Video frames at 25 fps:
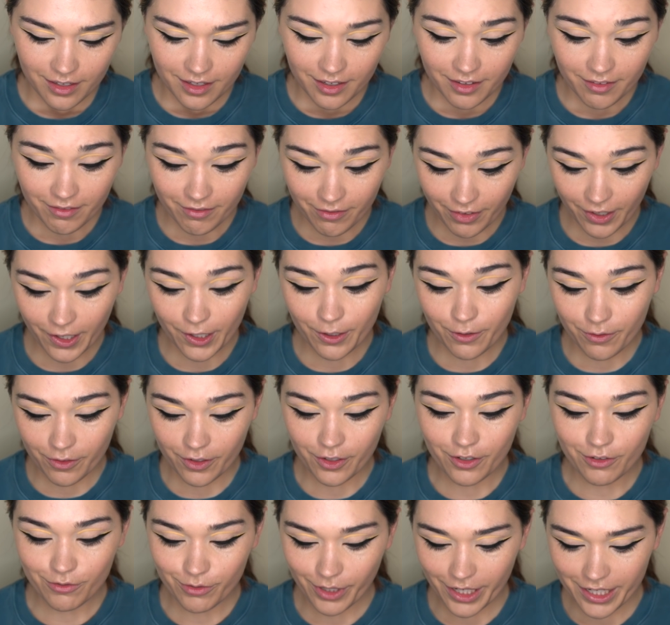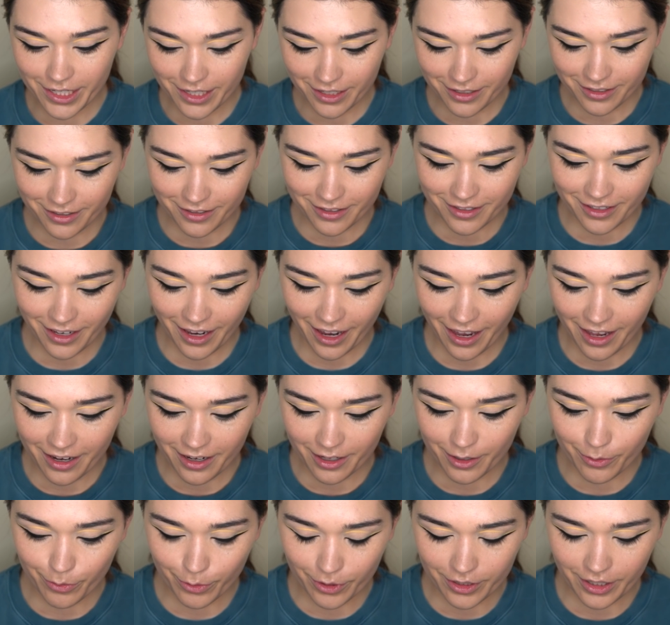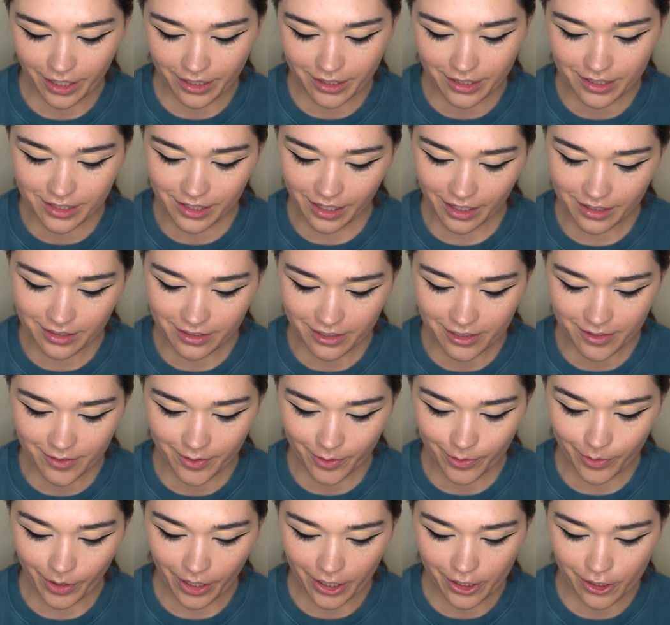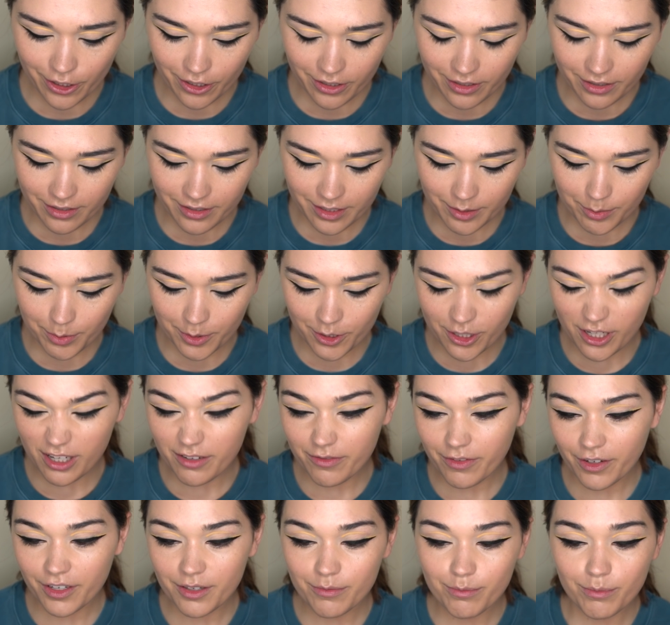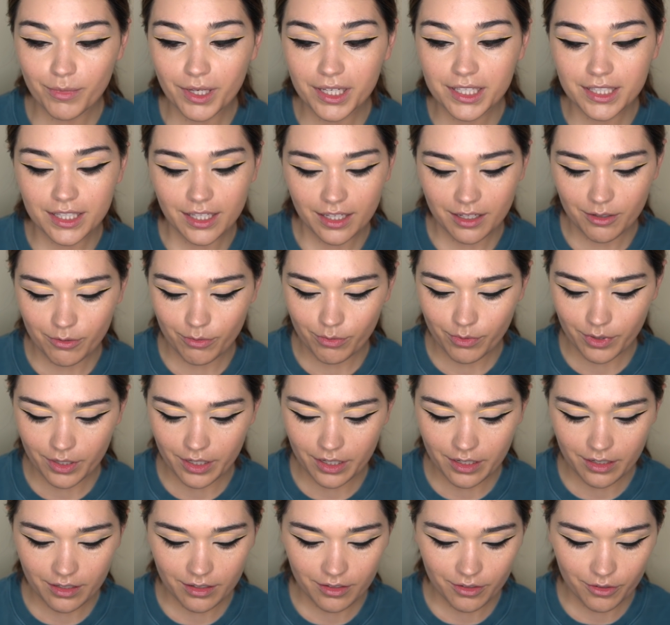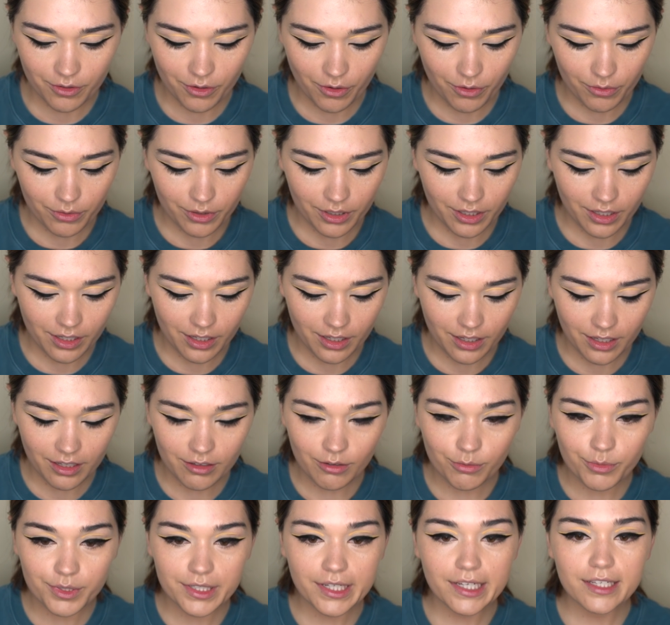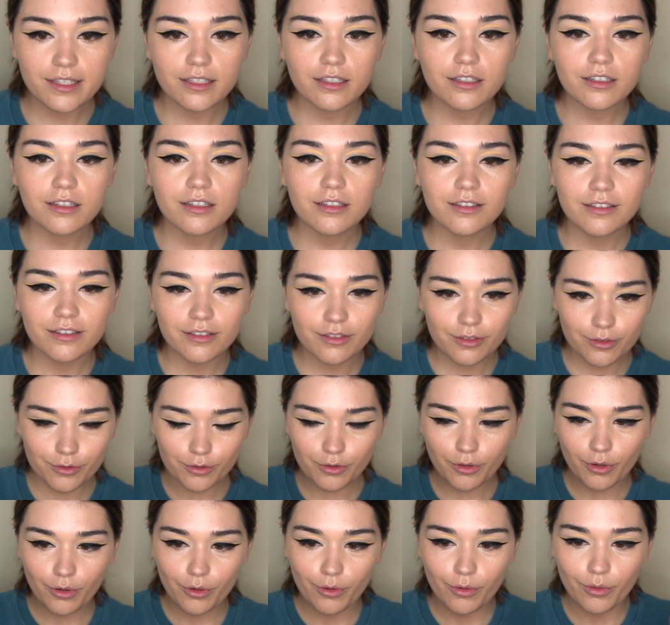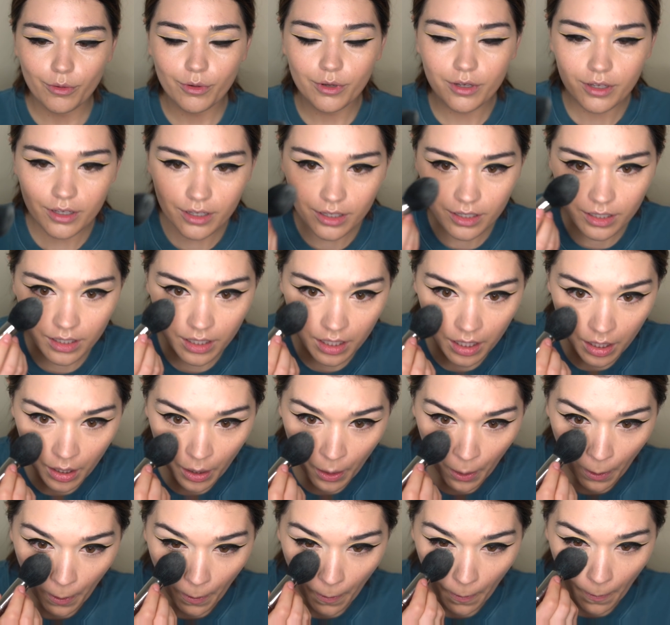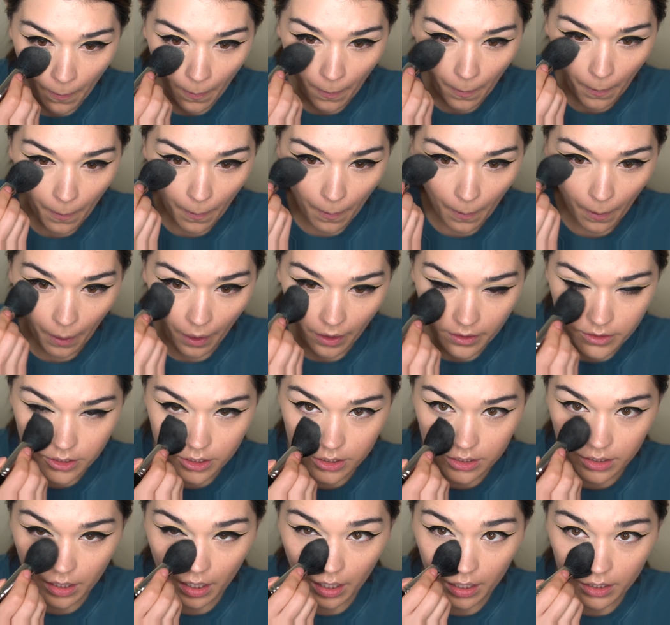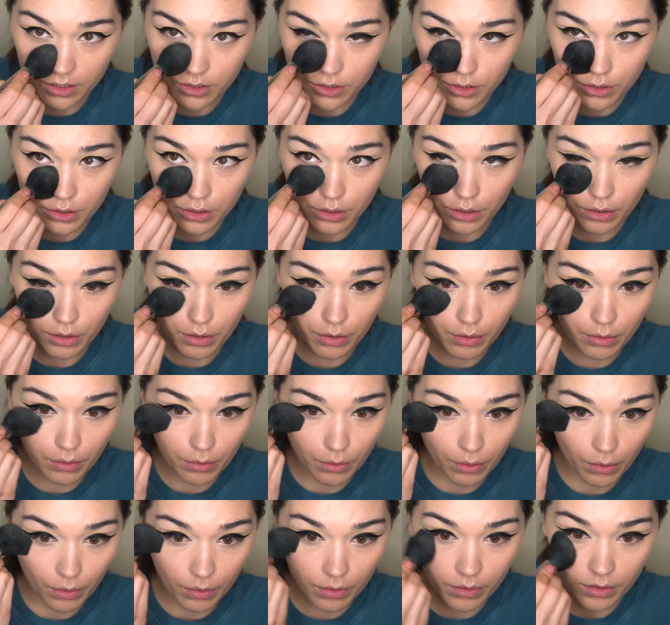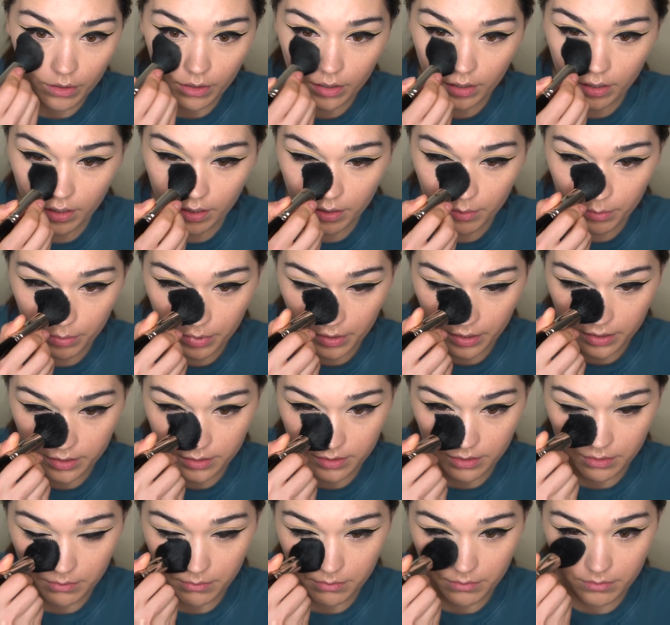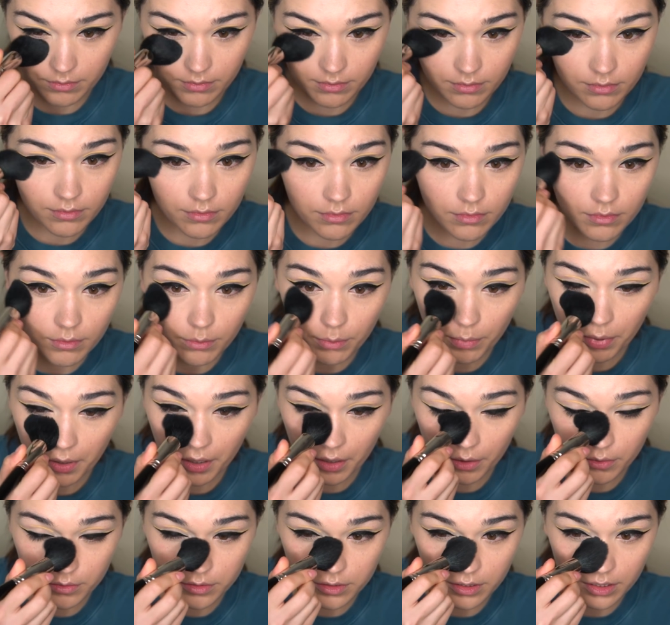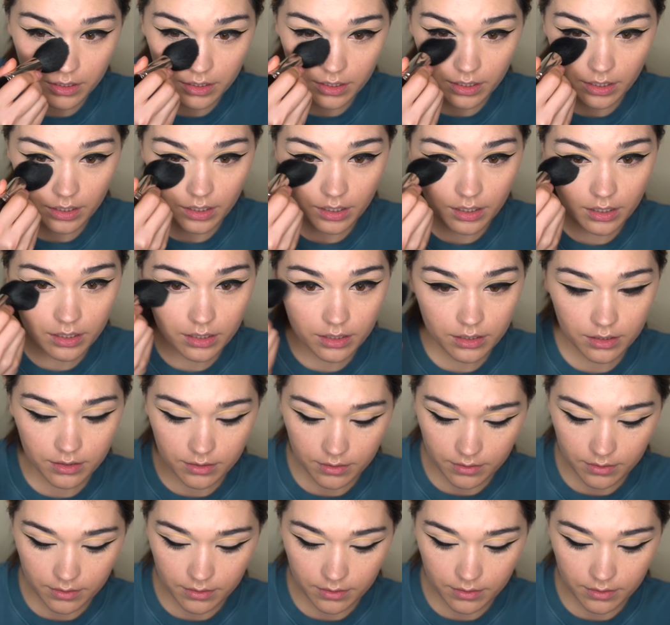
very, very radiant and it will not set this foundation, especially if I mix it with, you know, the illuminator. So I just need to apply some powder in here.